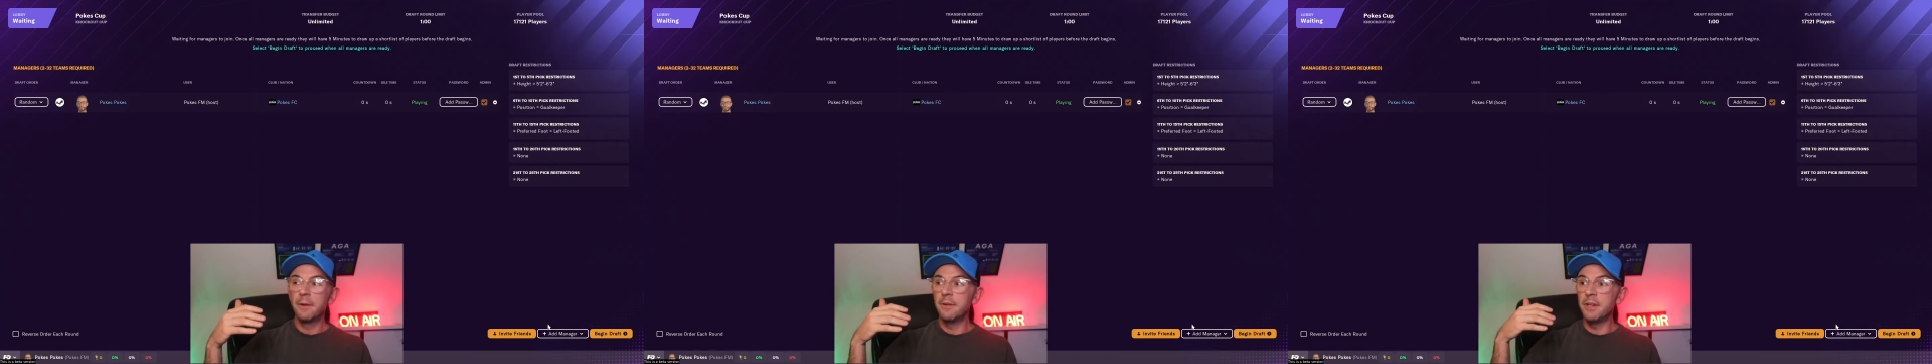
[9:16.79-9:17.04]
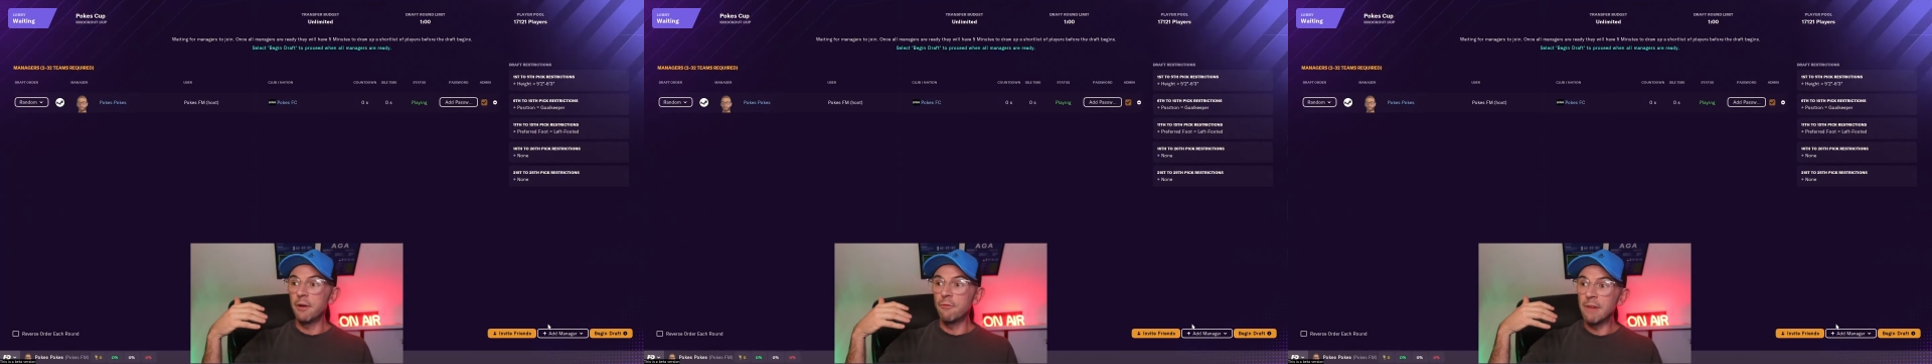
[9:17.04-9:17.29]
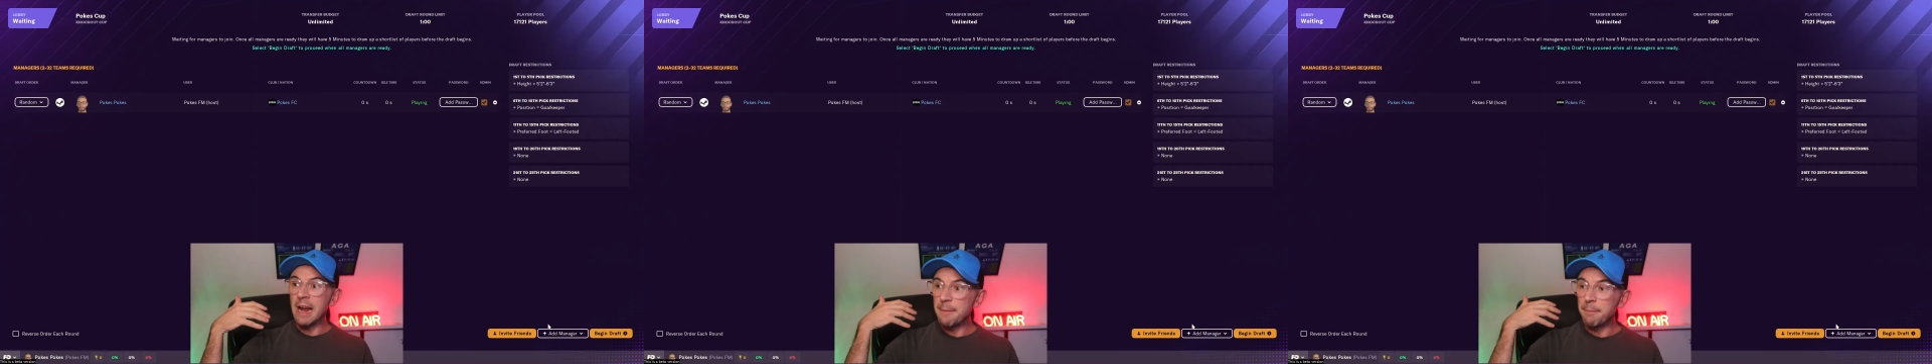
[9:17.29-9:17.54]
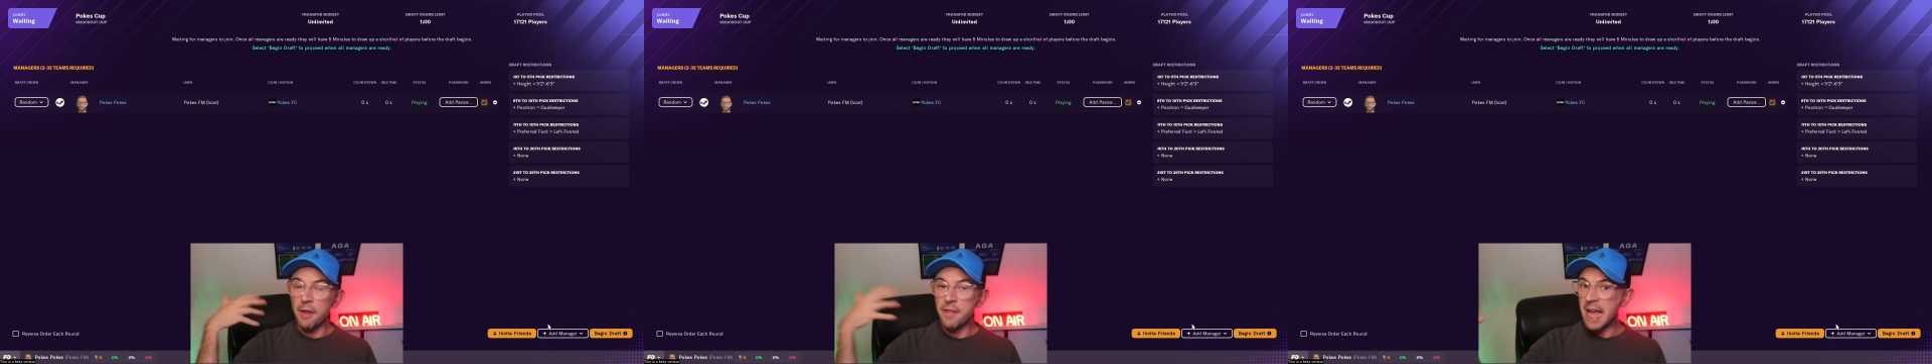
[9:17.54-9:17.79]

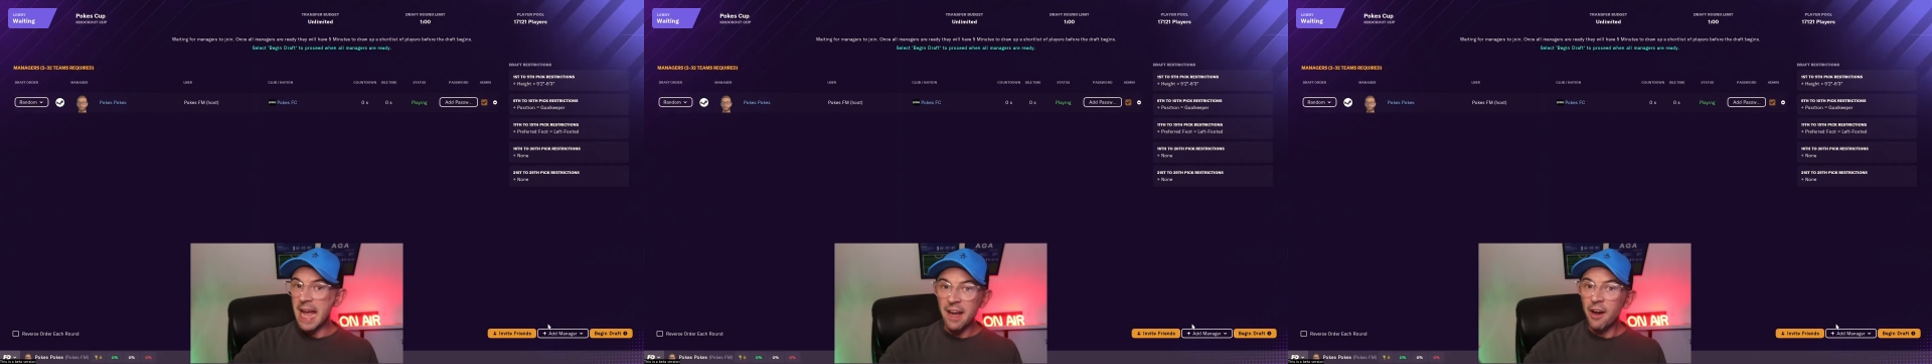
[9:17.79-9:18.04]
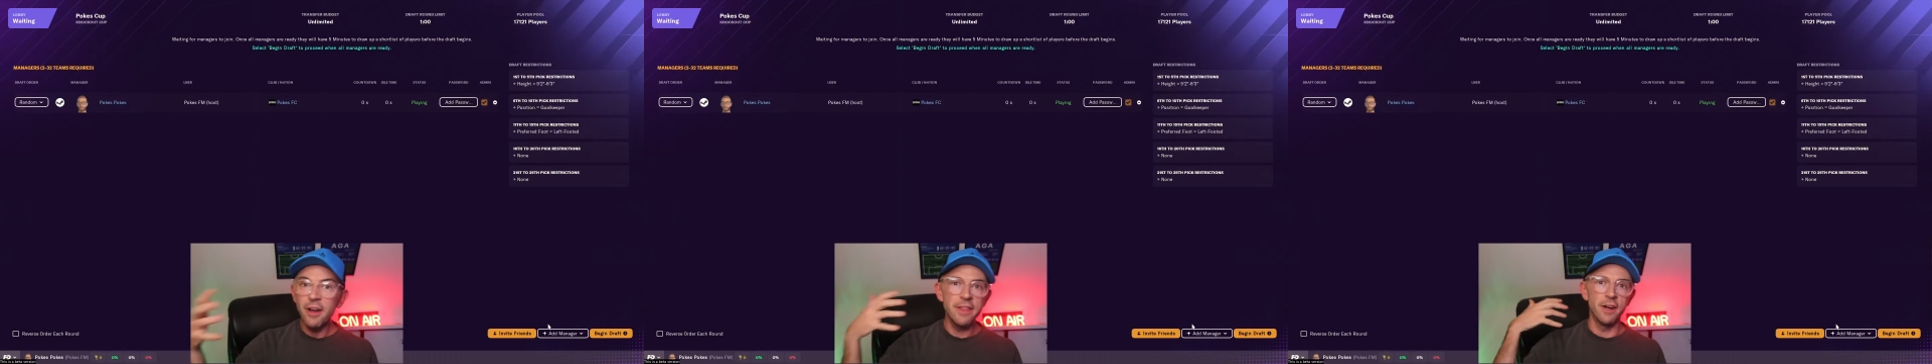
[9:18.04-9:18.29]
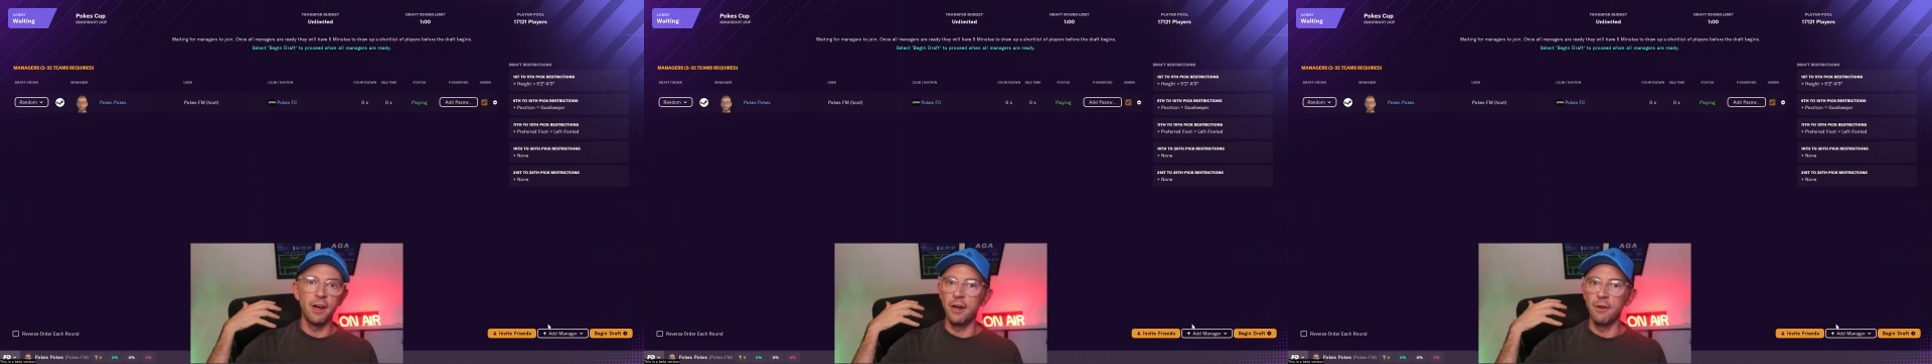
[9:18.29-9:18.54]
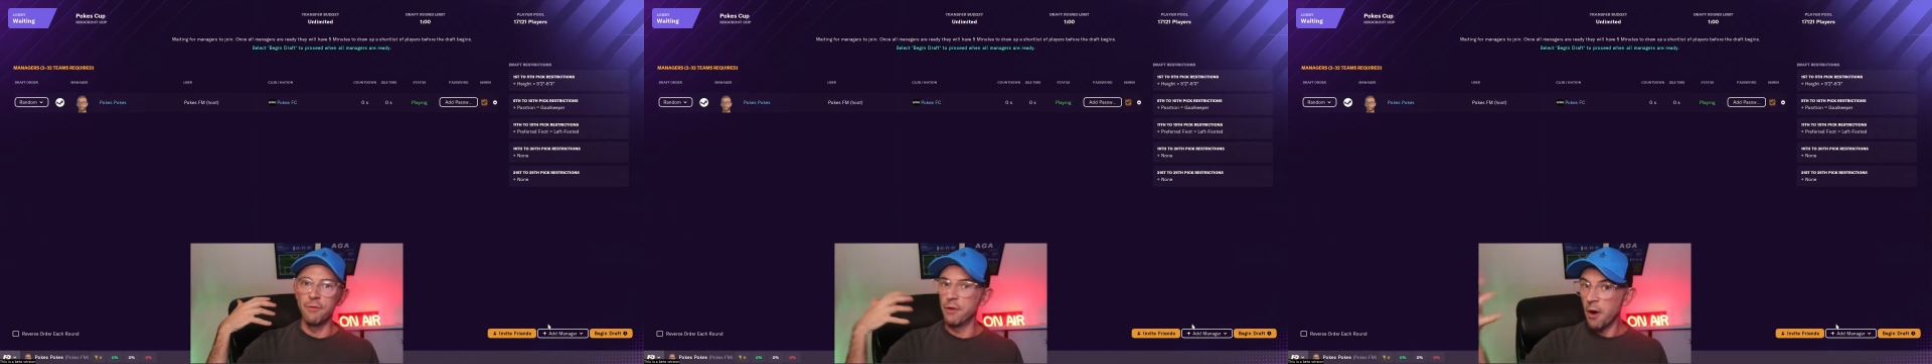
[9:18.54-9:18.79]
ran by the AI, that
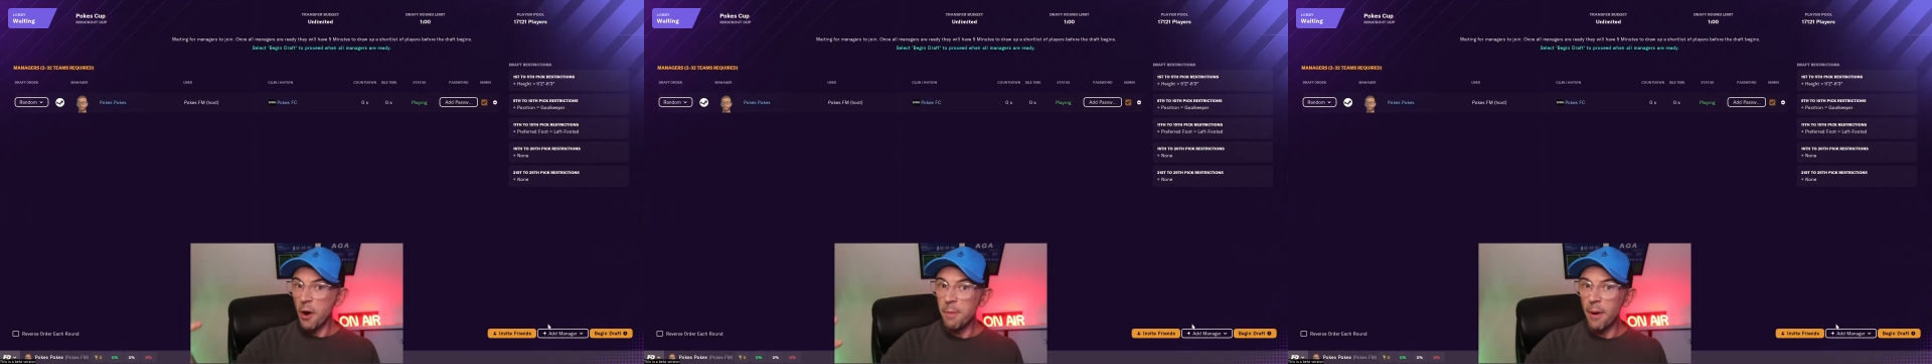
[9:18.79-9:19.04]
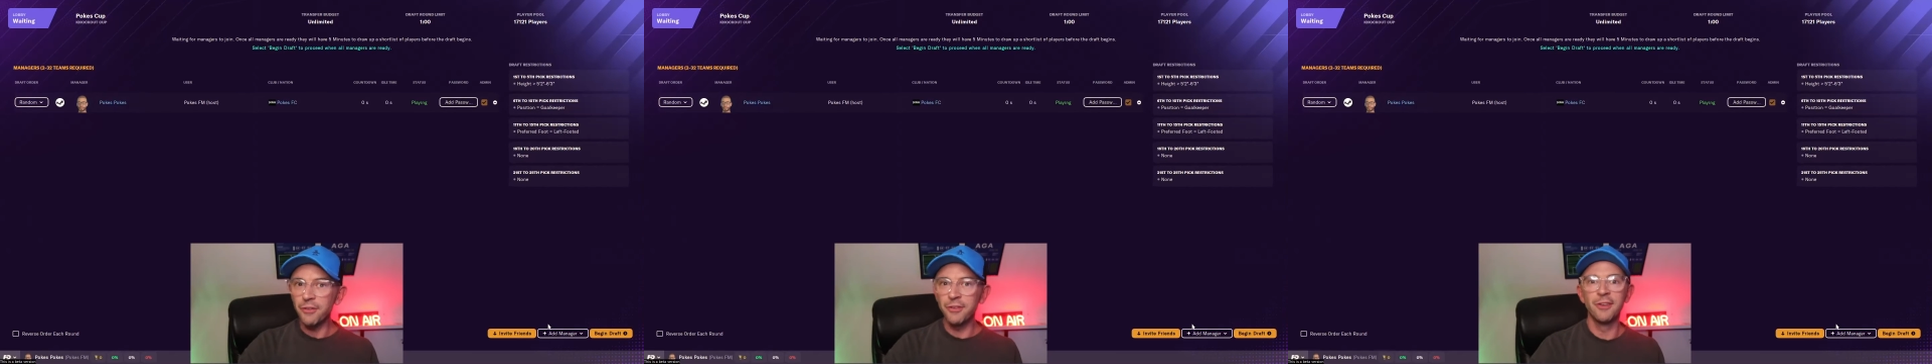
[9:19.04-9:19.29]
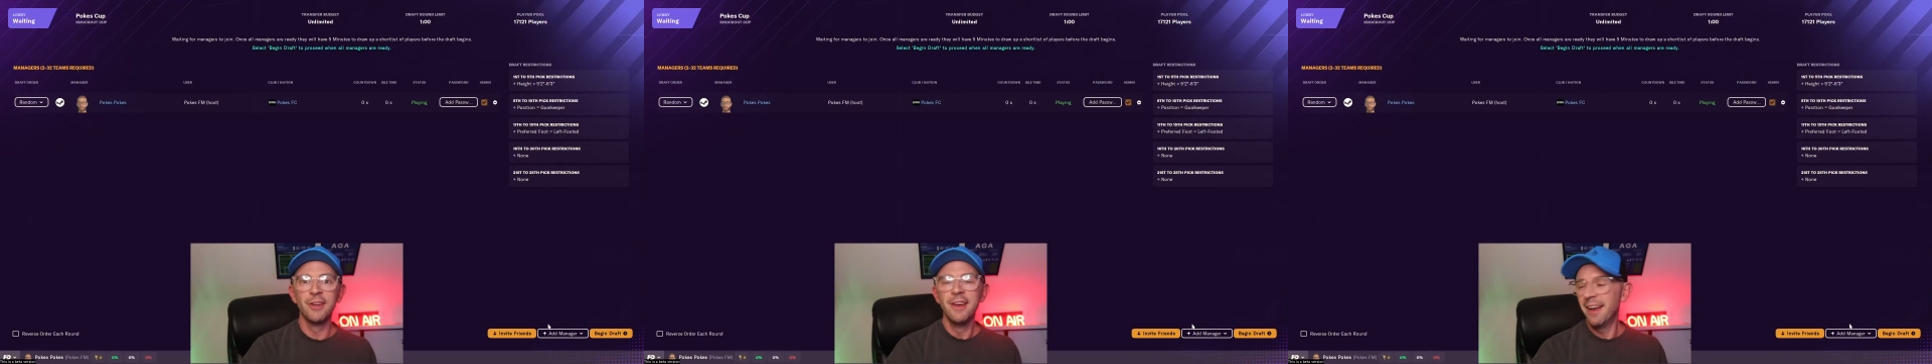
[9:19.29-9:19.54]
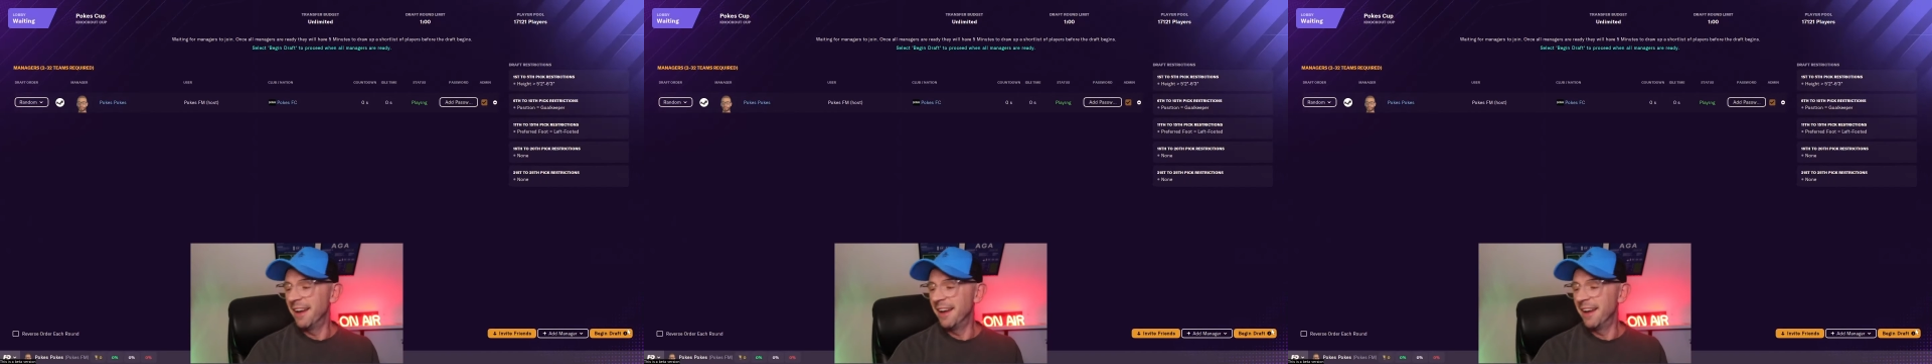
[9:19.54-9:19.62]
are the robots,